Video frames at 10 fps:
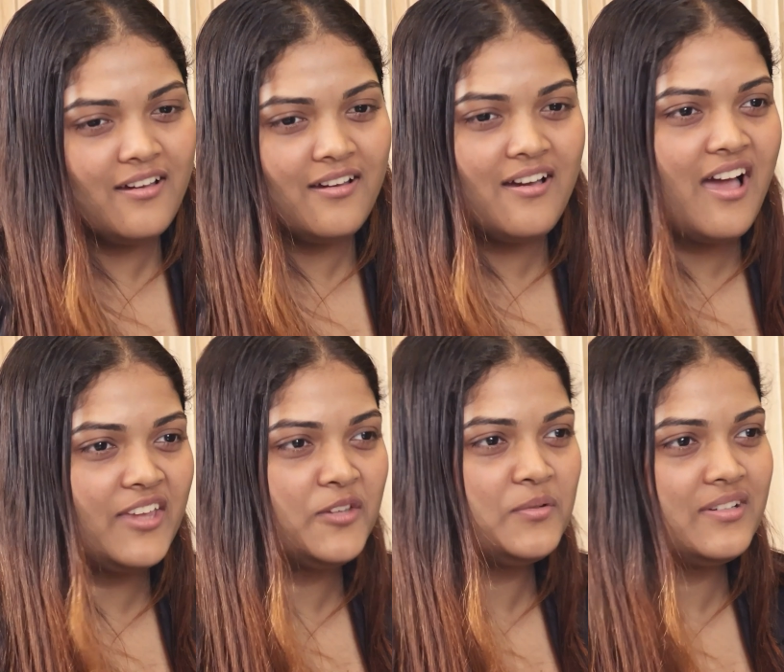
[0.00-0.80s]

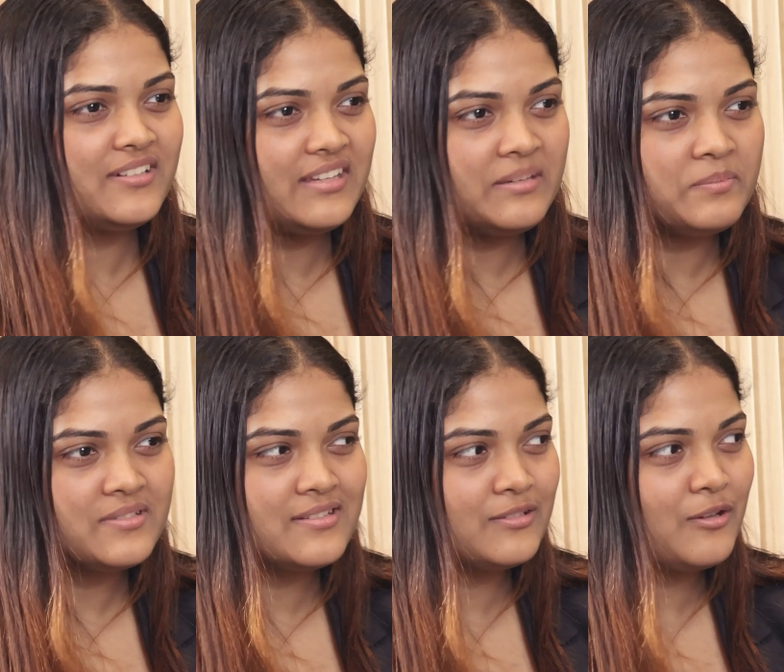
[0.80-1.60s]
Are you a tea
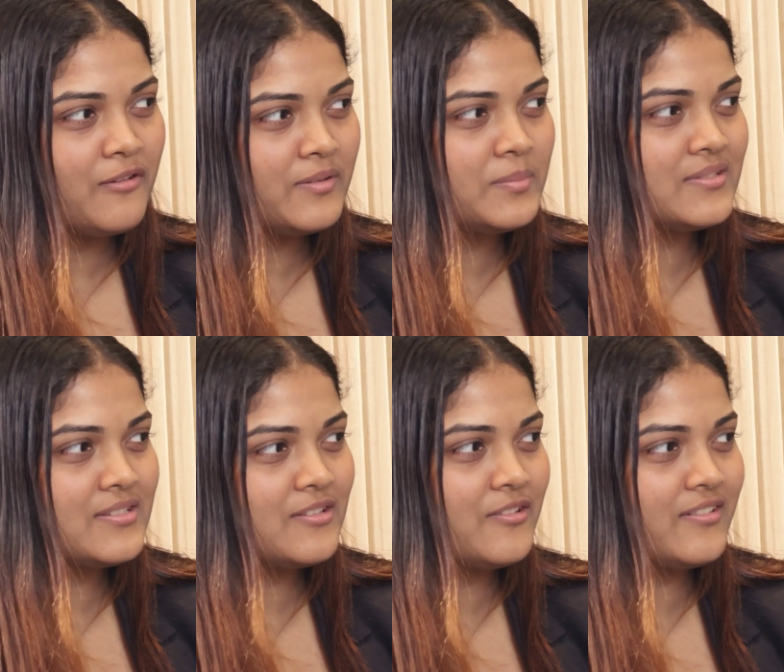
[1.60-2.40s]
person, coffee
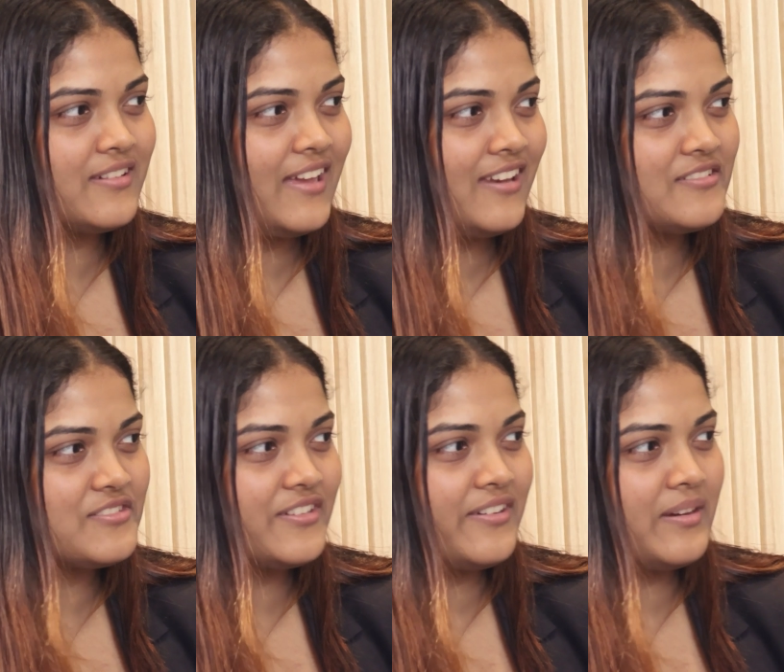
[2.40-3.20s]
person, or a
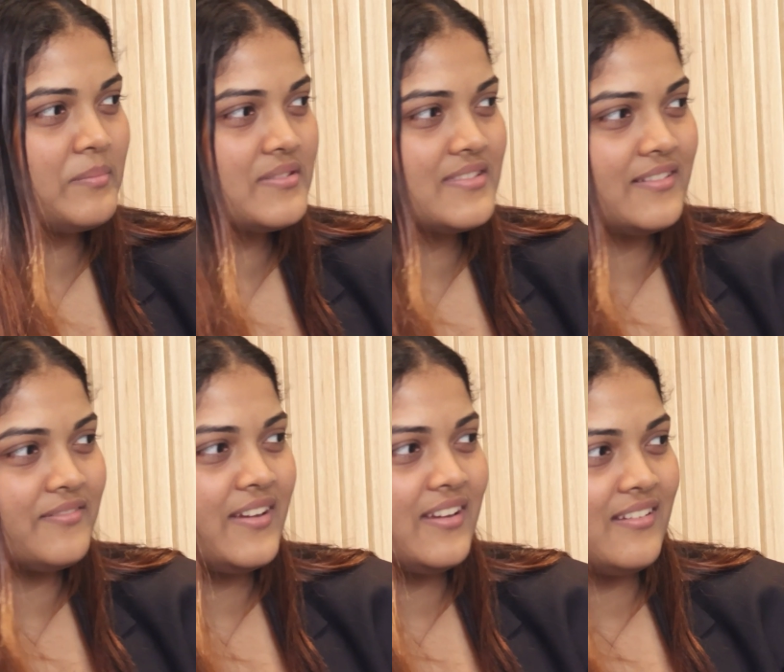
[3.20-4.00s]
energy drink
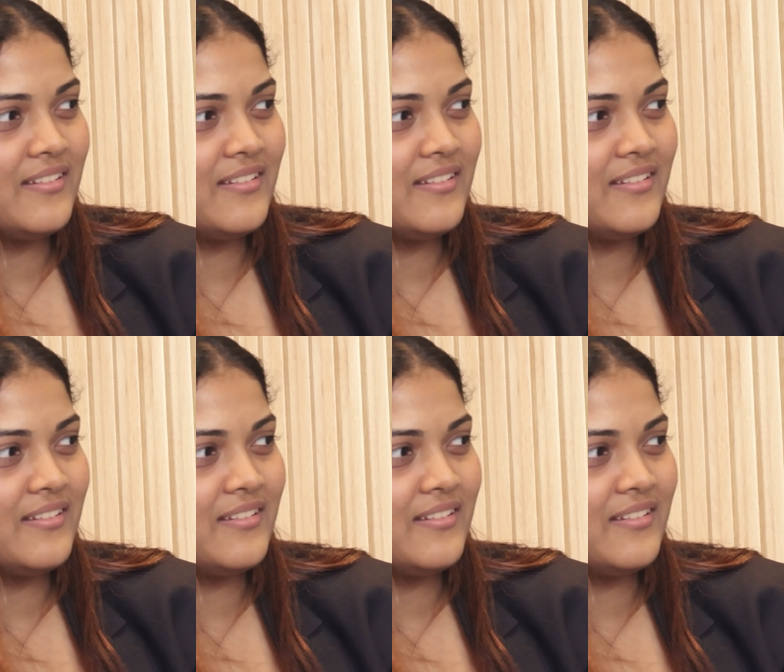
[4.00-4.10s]
person?